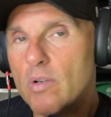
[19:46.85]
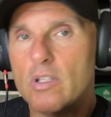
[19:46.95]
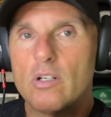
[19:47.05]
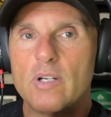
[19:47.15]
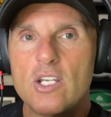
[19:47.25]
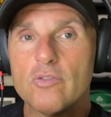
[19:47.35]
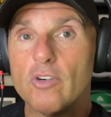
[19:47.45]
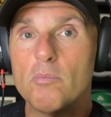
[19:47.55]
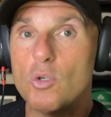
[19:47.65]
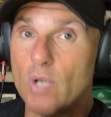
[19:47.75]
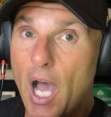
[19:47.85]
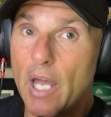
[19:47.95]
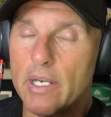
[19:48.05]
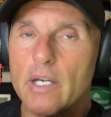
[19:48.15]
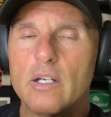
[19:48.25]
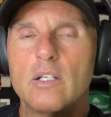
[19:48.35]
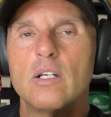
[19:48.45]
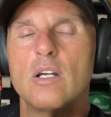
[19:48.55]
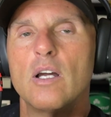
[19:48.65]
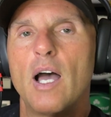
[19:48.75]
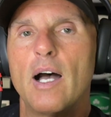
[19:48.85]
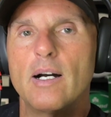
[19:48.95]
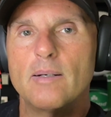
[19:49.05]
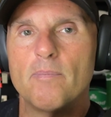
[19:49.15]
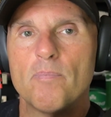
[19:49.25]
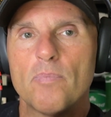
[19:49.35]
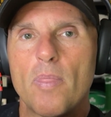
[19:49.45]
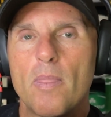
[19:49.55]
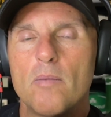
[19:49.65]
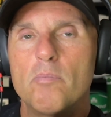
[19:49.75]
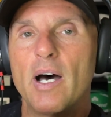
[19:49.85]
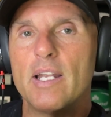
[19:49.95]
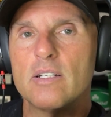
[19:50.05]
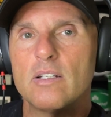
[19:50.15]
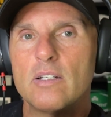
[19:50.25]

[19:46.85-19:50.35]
He's from Uganda, but